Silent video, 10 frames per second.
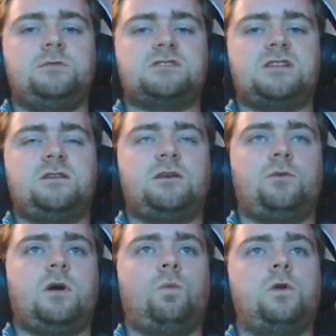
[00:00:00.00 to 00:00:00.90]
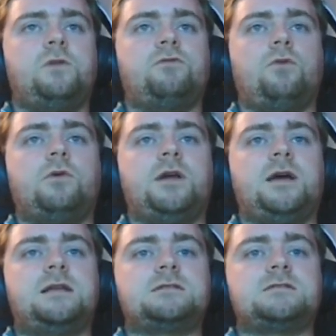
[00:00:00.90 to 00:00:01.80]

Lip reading: now. I think we're on 149.